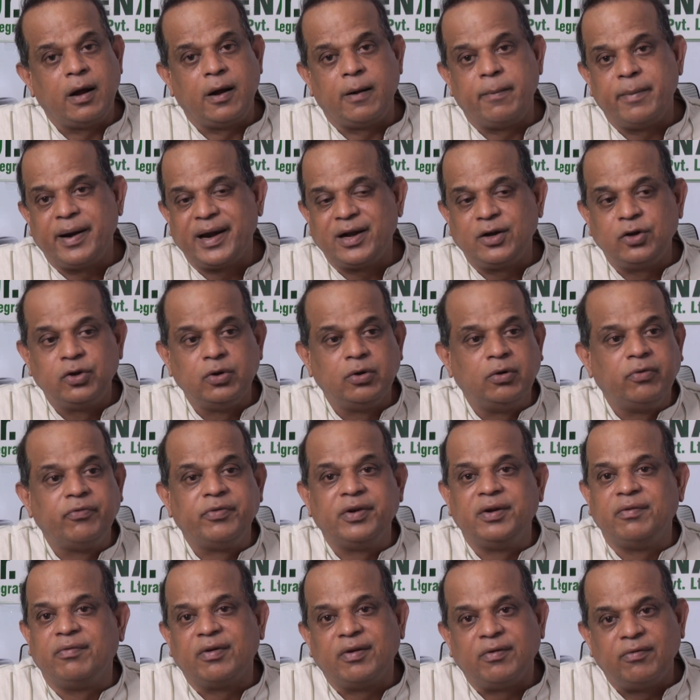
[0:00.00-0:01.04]
Mind you,
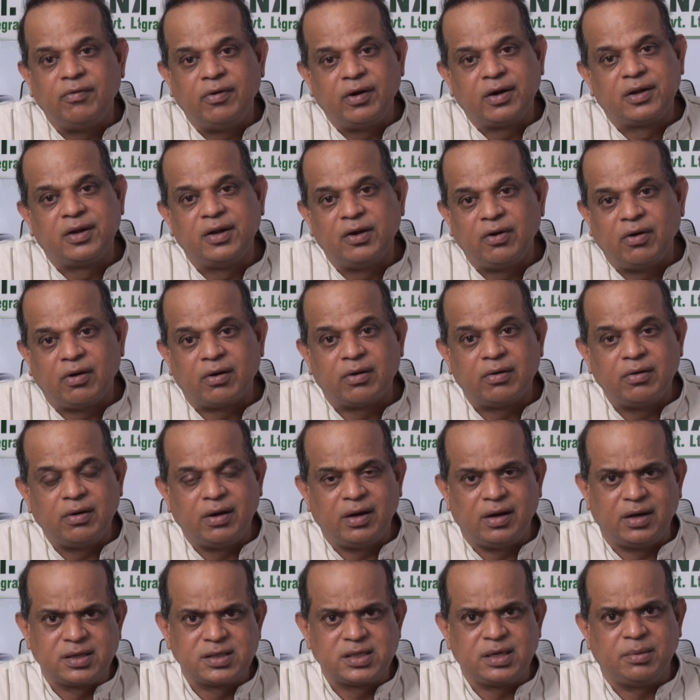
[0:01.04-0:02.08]
we were working on
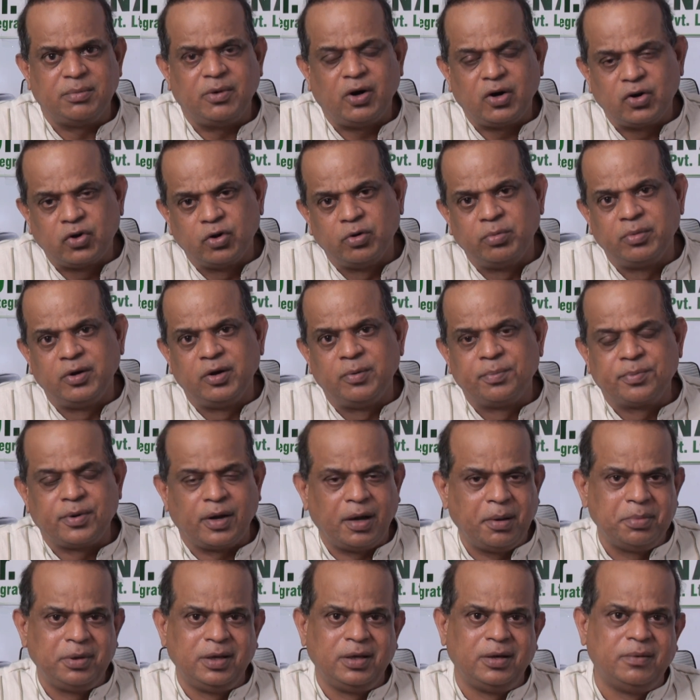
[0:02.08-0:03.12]
some autoimmune
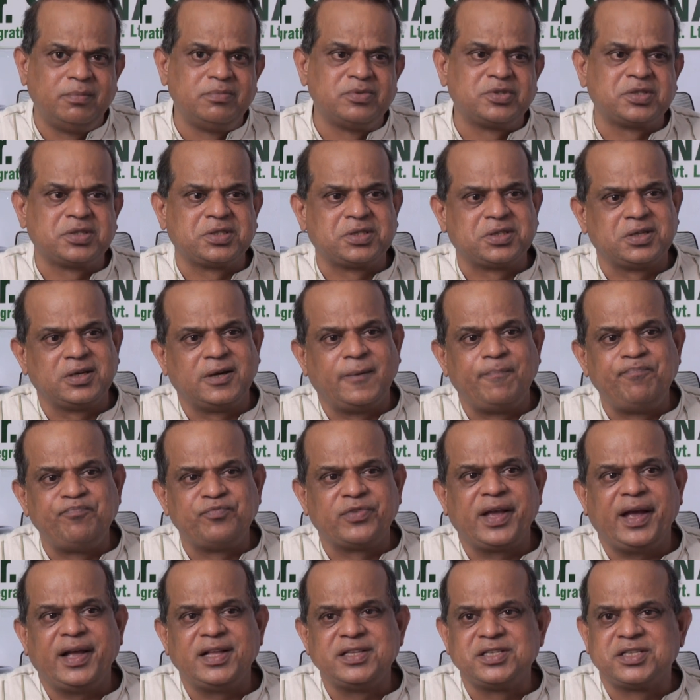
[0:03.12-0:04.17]
problems,
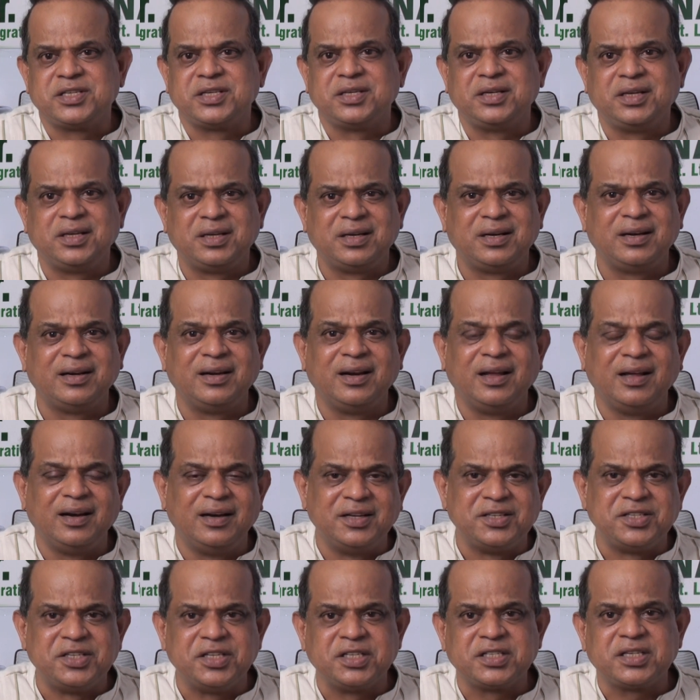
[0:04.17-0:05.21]
cancer and
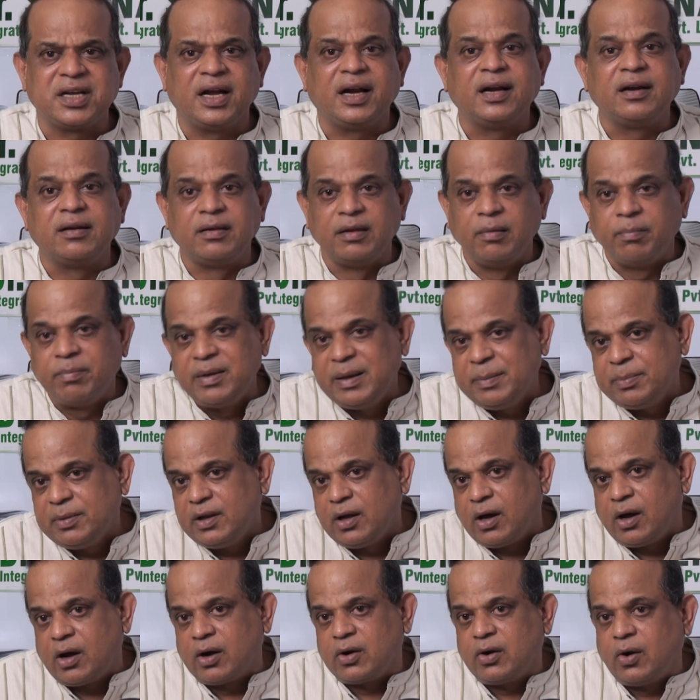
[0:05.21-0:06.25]
allergies, and the people
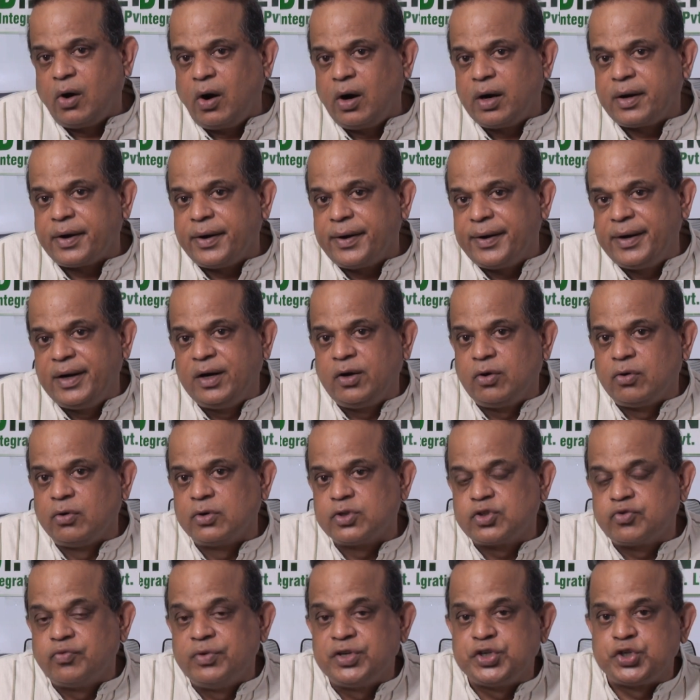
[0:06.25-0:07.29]
are not ready to
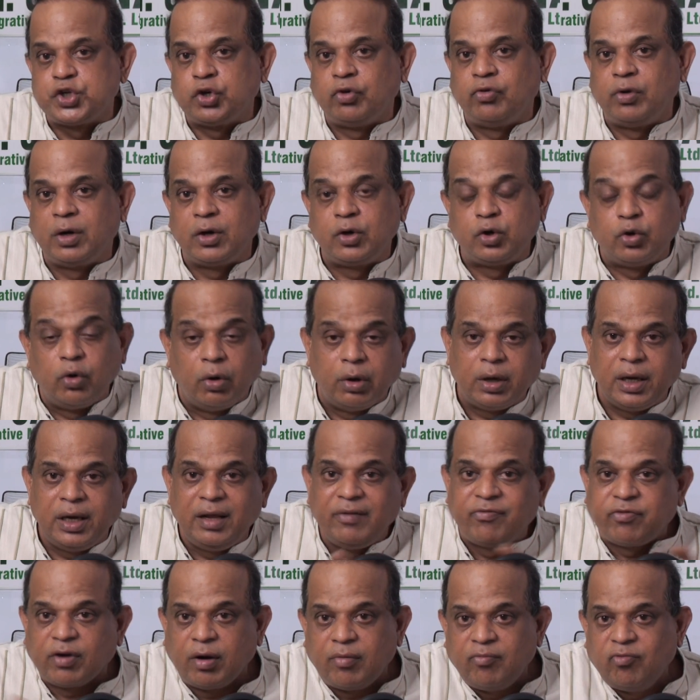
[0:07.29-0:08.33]
switch over totally
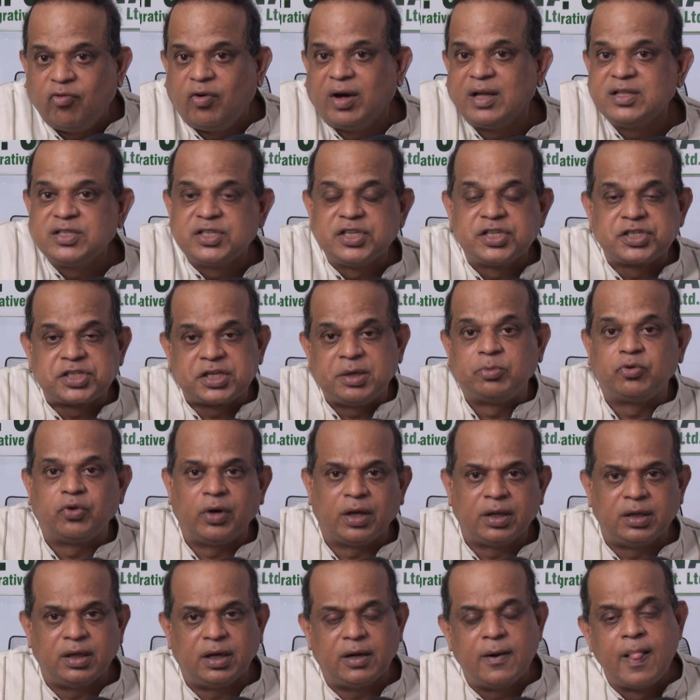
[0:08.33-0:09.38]
from one system to
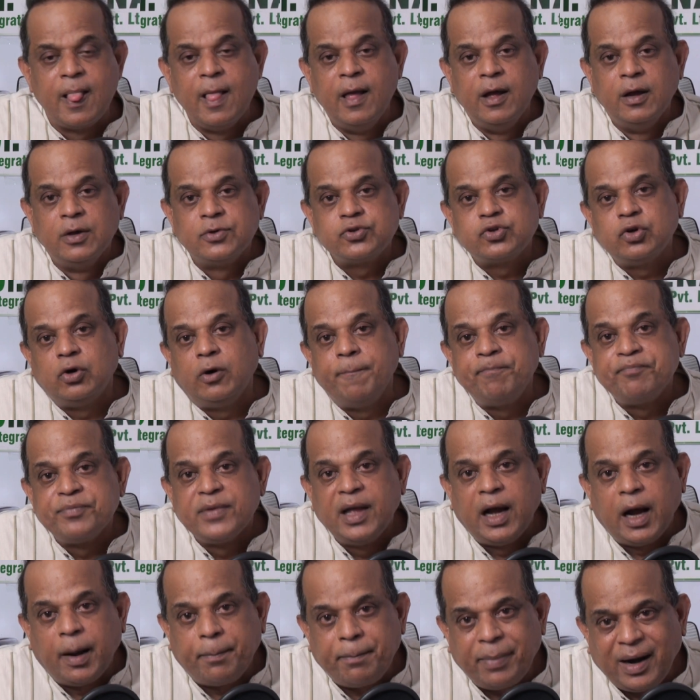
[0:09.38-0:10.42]
other. So
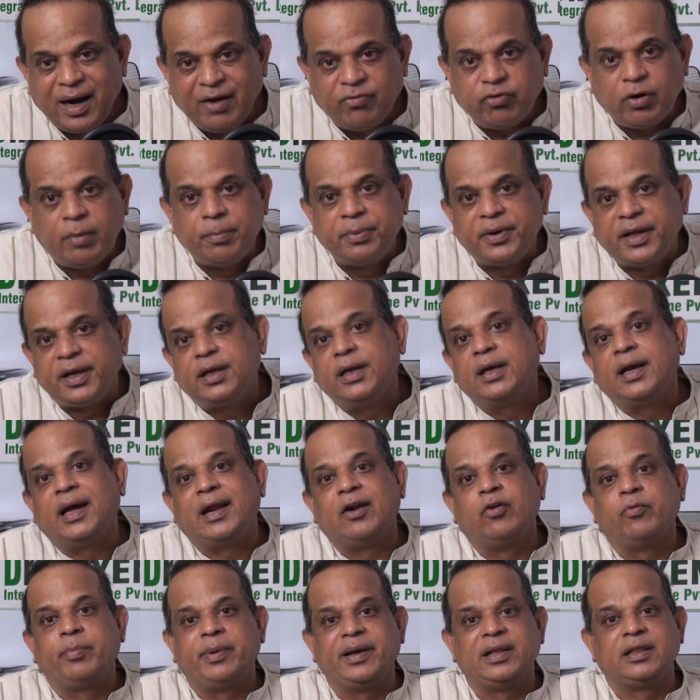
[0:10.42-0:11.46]
apart from taking
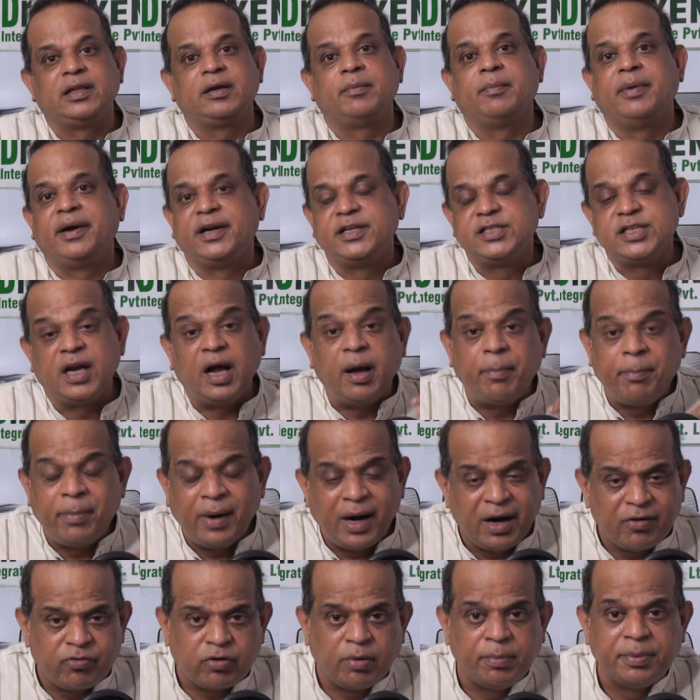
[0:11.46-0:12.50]
allopathic medicine,
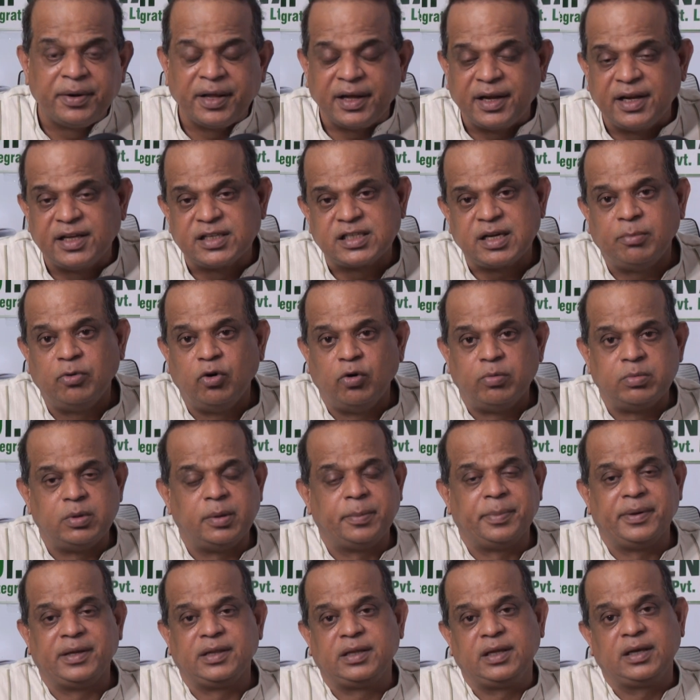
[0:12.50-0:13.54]
apart from taking some
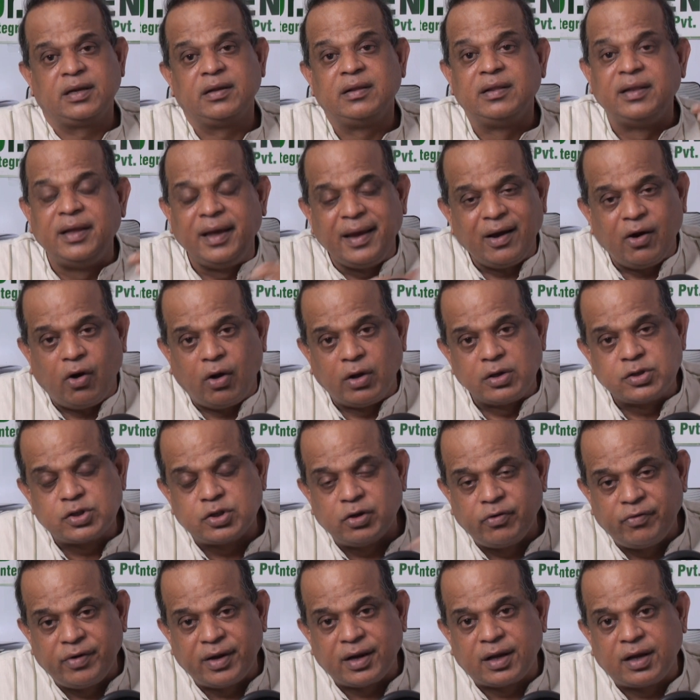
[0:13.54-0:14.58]
homeopathic, they
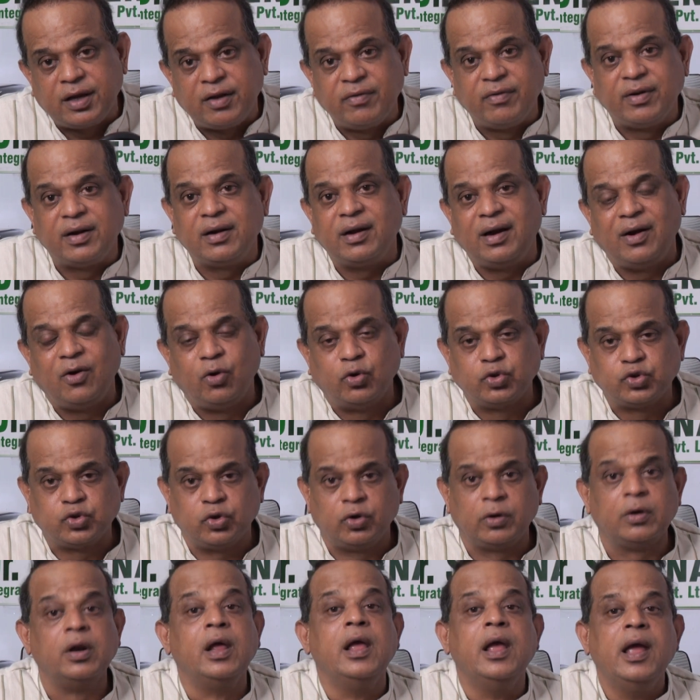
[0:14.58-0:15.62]
also were given ozone,